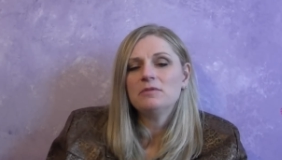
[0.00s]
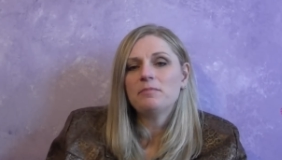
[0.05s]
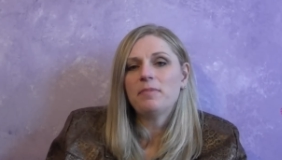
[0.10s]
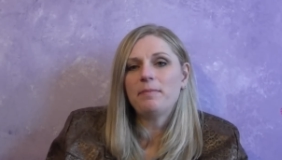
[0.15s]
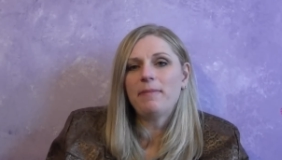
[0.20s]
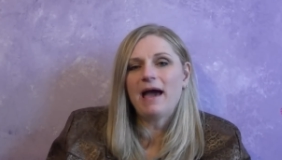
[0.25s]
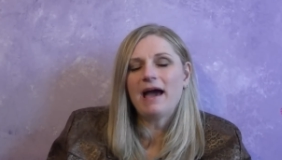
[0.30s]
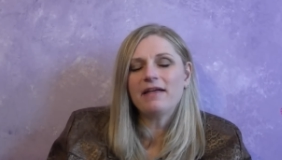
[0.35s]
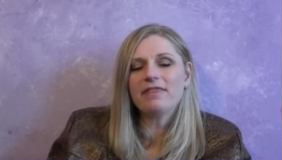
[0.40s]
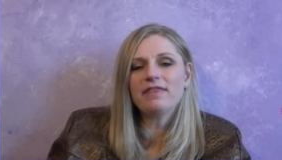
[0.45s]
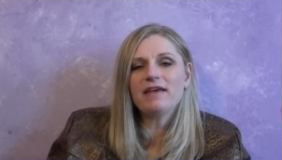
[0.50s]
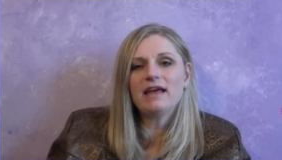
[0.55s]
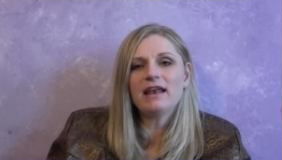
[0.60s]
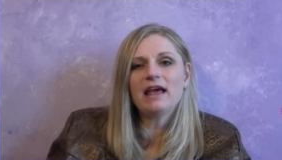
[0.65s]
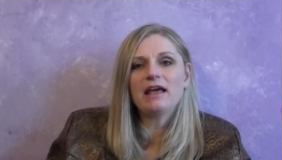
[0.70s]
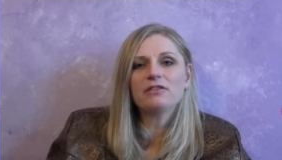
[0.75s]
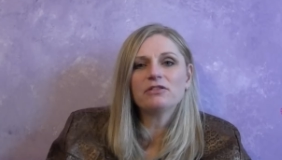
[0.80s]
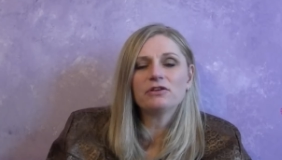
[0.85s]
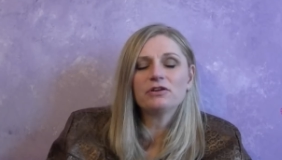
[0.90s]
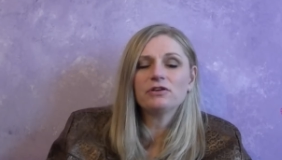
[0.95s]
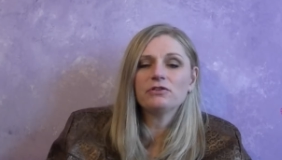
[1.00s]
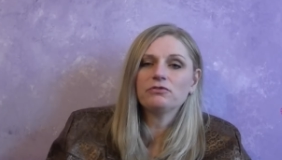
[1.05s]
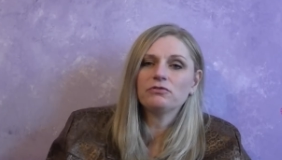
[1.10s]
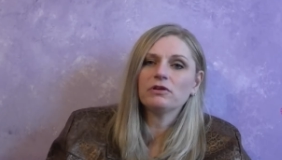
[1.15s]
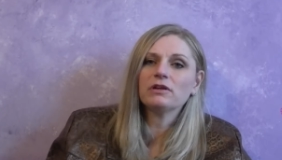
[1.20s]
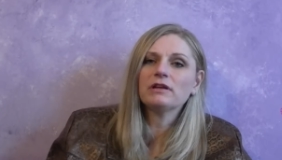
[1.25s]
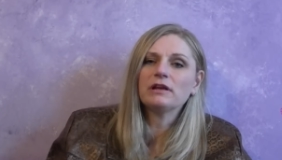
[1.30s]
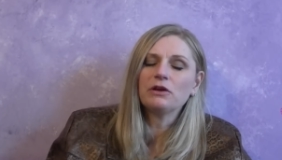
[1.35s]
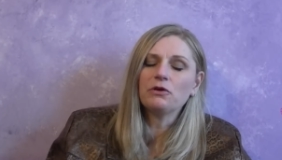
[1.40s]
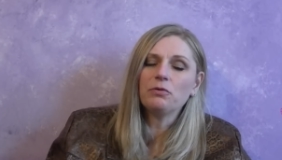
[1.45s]
but back then I learned
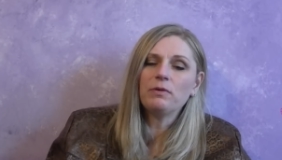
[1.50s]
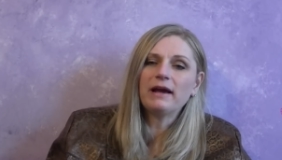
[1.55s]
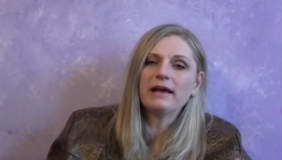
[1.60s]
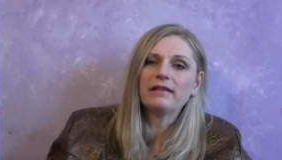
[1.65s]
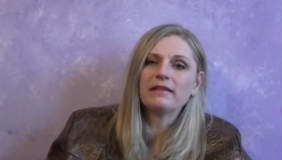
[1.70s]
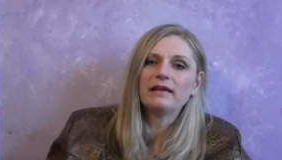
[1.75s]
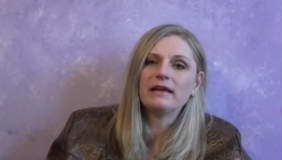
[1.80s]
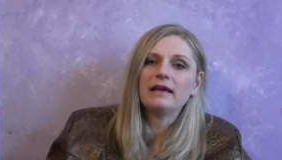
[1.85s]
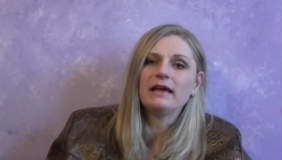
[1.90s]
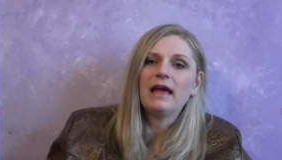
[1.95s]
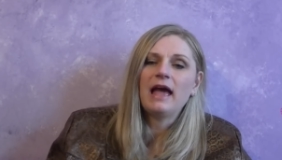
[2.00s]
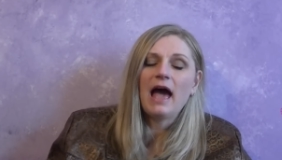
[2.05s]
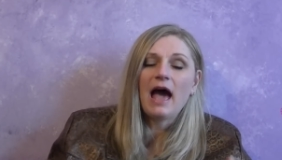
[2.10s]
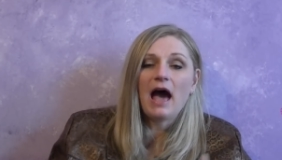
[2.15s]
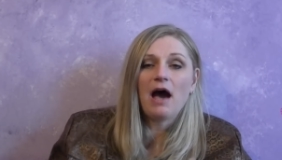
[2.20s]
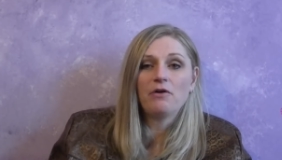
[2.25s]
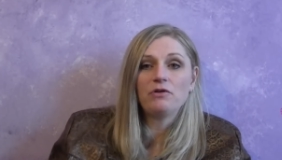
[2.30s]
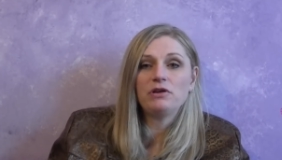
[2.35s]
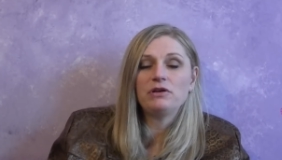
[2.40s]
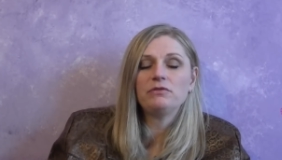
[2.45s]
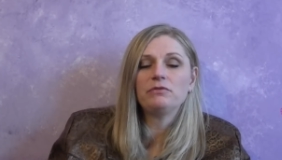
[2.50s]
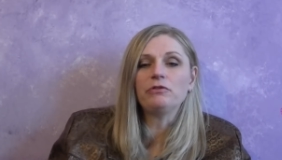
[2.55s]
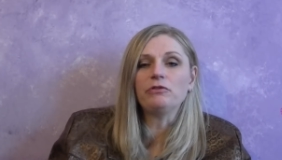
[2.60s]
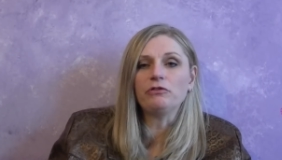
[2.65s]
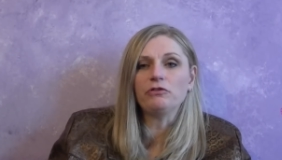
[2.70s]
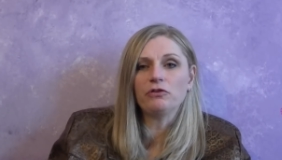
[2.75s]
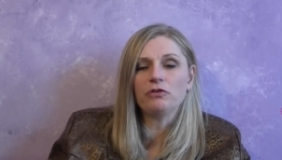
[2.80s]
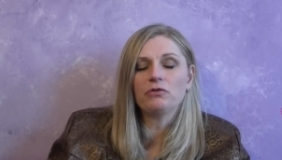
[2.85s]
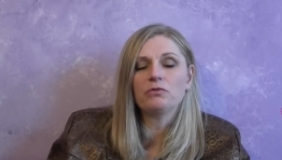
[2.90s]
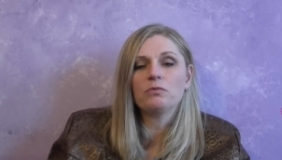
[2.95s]
really quickly how to
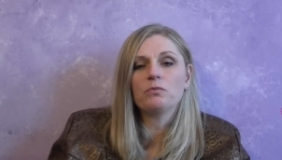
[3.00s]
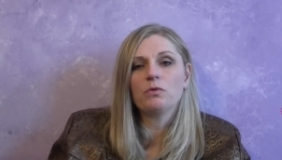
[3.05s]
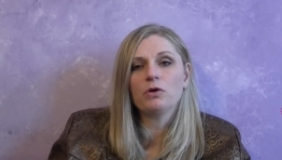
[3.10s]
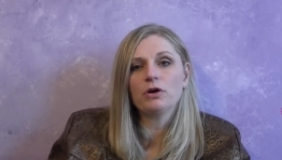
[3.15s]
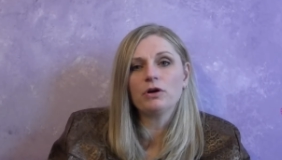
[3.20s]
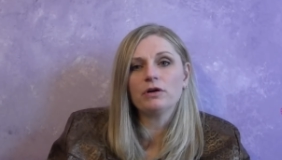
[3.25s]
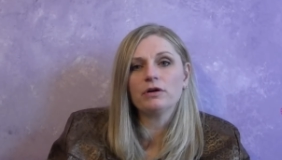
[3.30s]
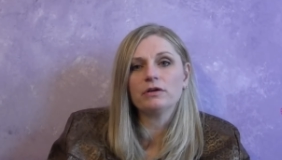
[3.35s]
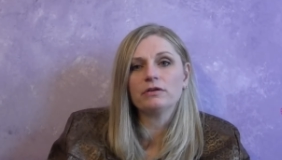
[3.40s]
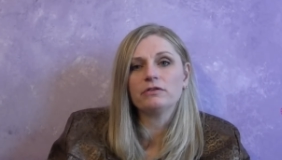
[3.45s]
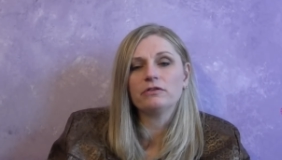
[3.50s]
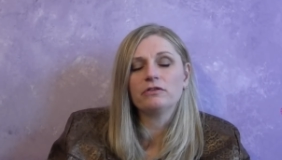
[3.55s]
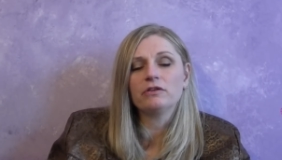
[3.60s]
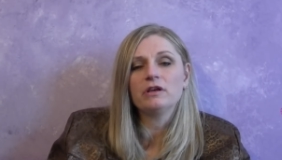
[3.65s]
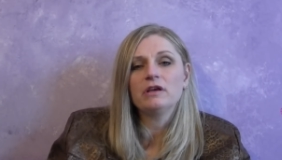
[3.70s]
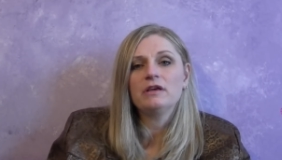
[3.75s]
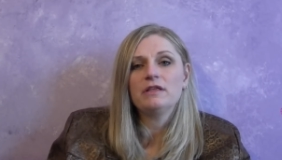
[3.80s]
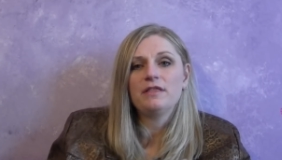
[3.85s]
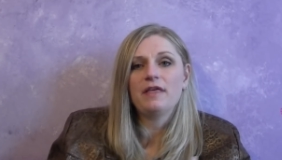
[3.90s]
use certain words